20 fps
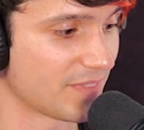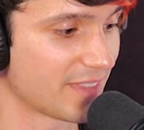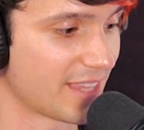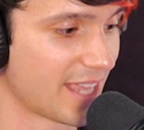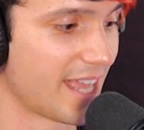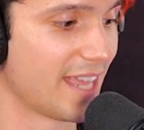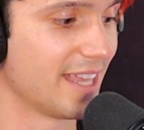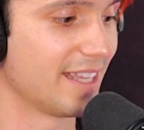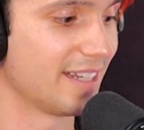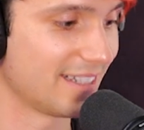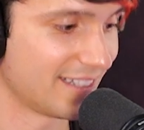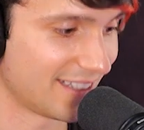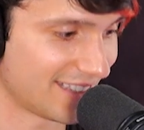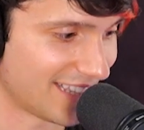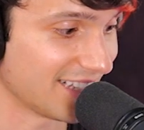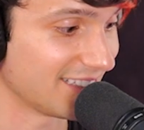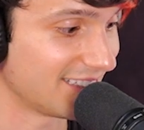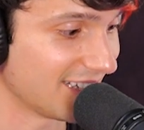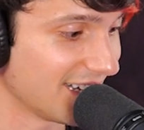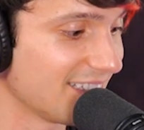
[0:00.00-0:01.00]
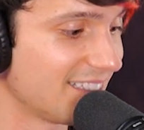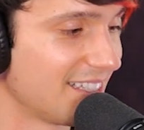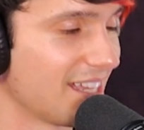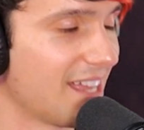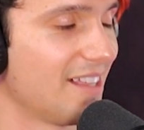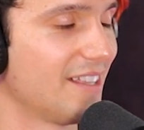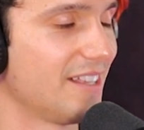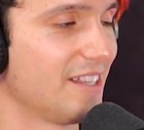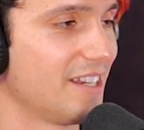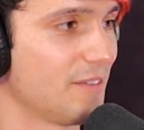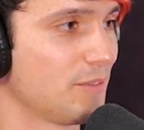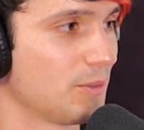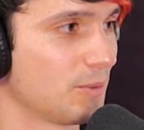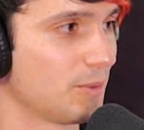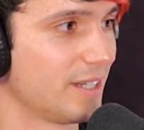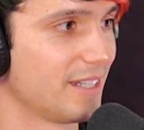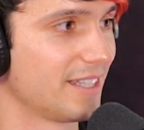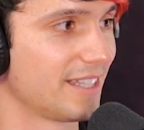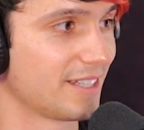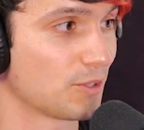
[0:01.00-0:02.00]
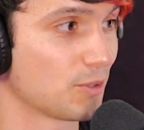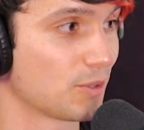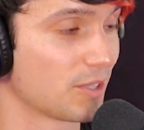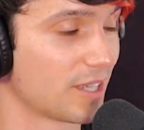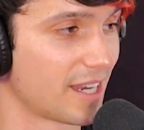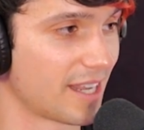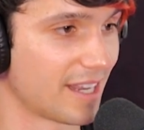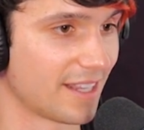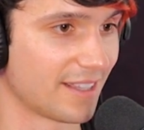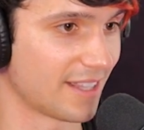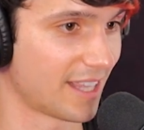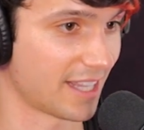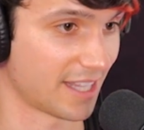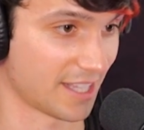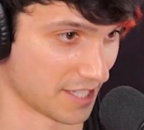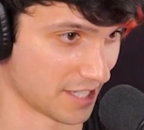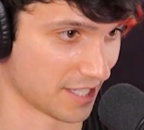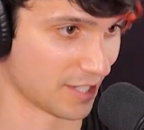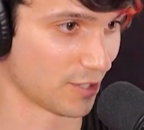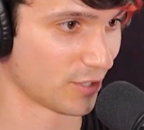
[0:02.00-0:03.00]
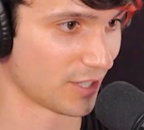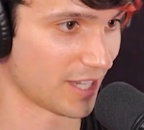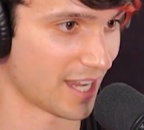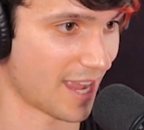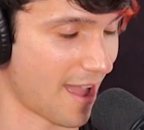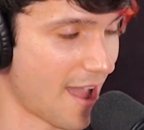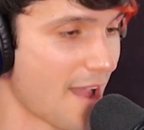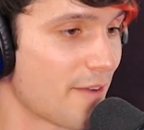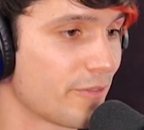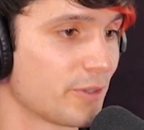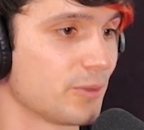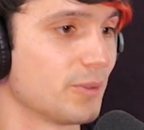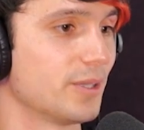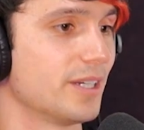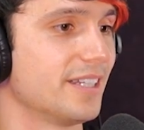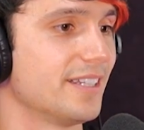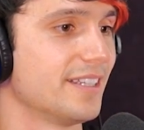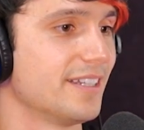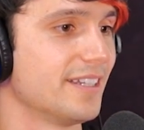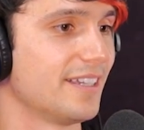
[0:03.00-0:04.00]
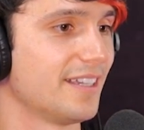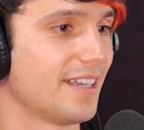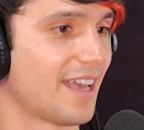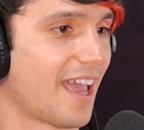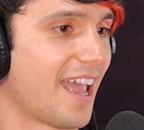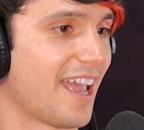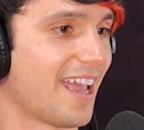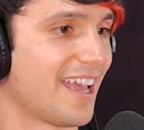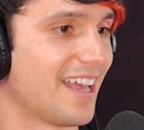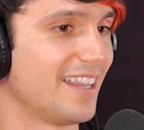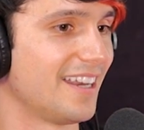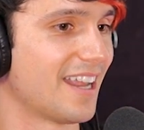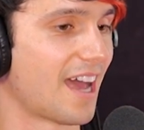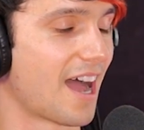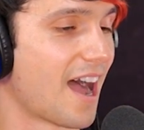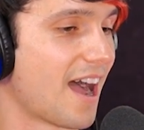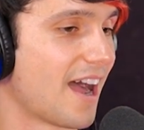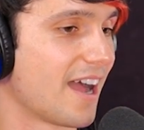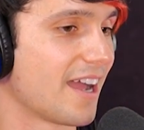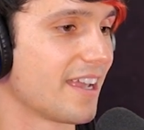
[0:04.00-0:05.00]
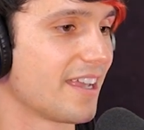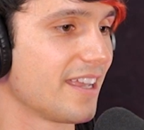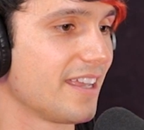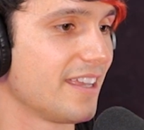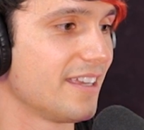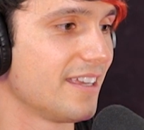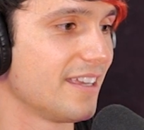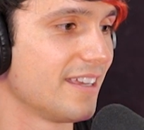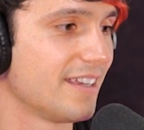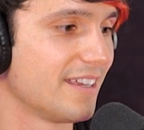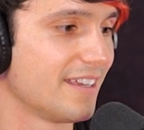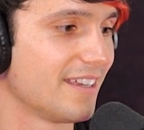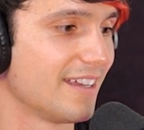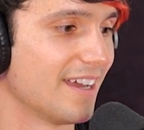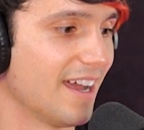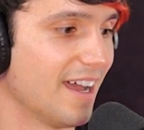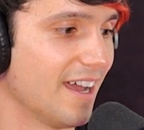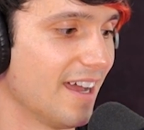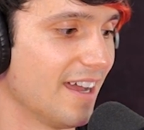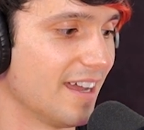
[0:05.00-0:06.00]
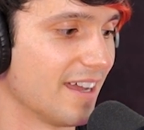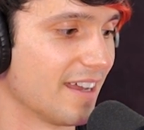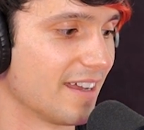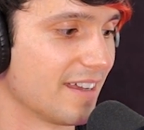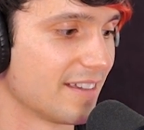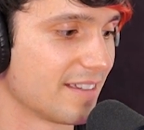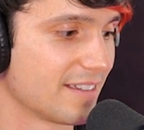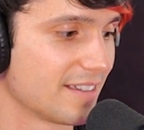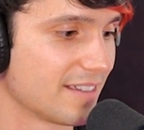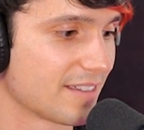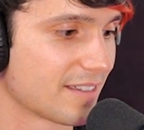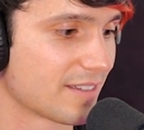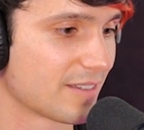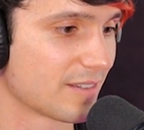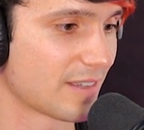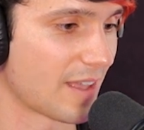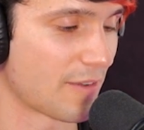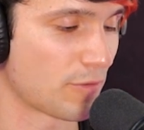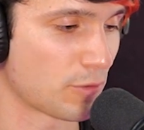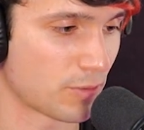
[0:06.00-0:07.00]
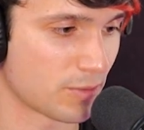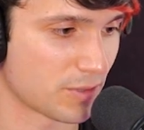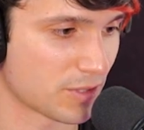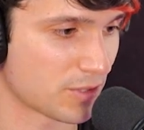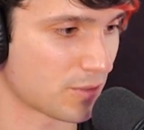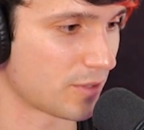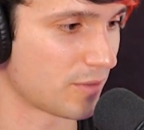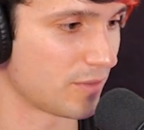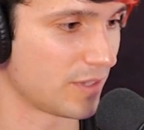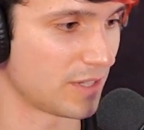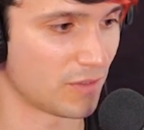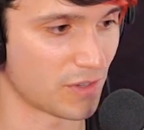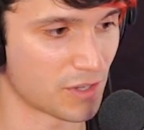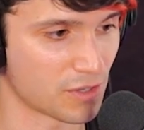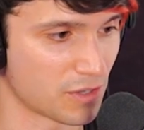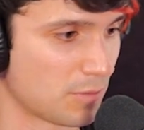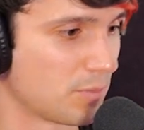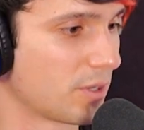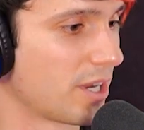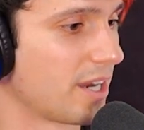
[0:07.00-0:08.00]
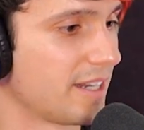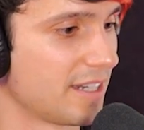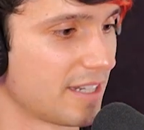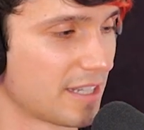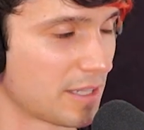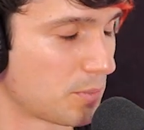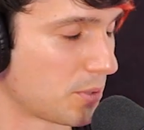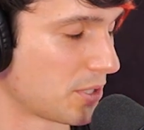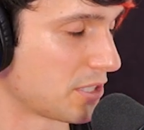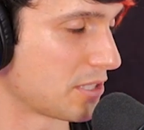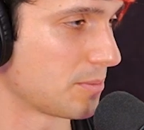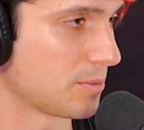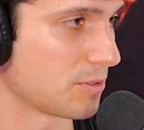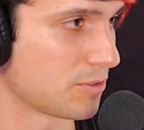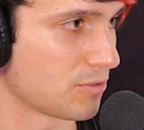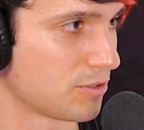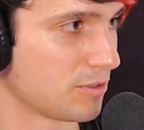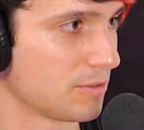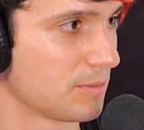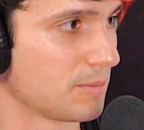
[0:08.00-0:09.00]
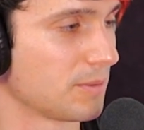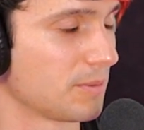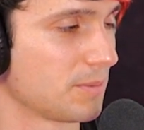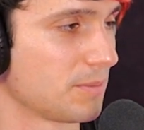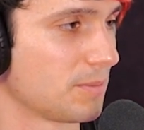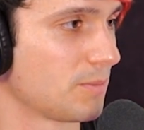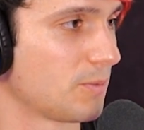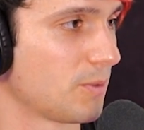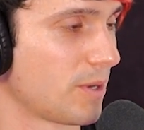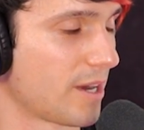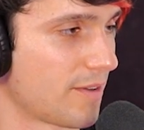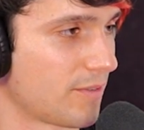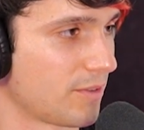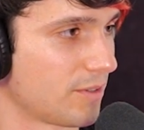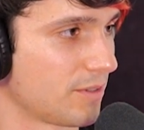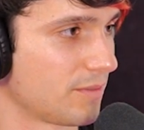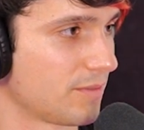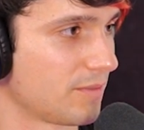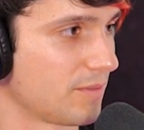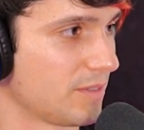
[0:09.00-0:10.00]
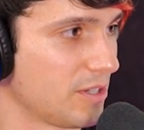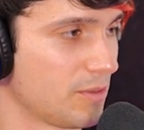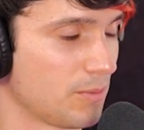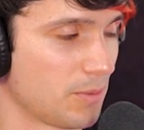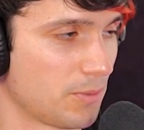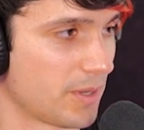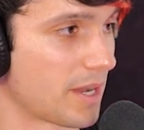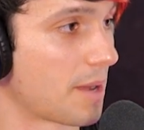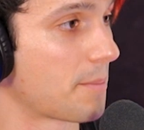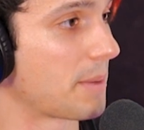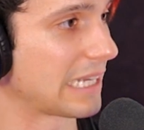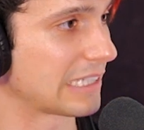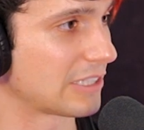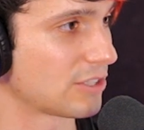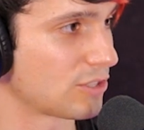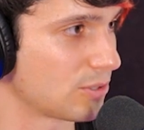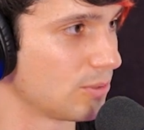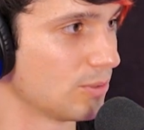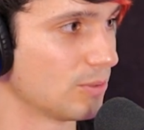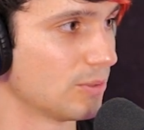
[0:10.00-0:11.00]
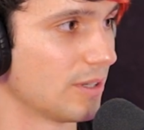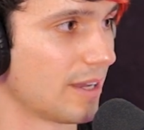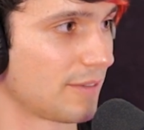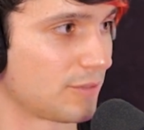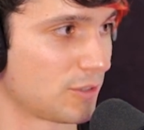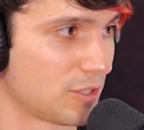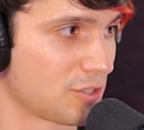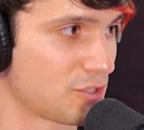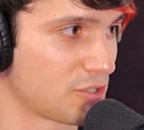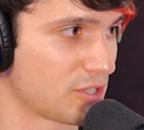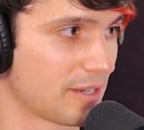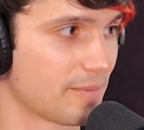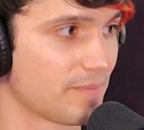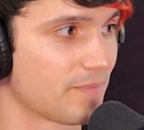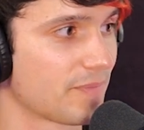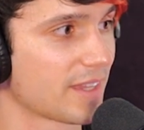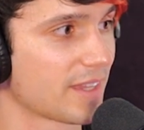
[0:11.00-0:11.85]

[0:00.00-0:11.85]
then they did tell on everyone. They told on like literally everyone. And everyone was sort of individually brought into the principal's room or whatever, when we got back to school after the trip.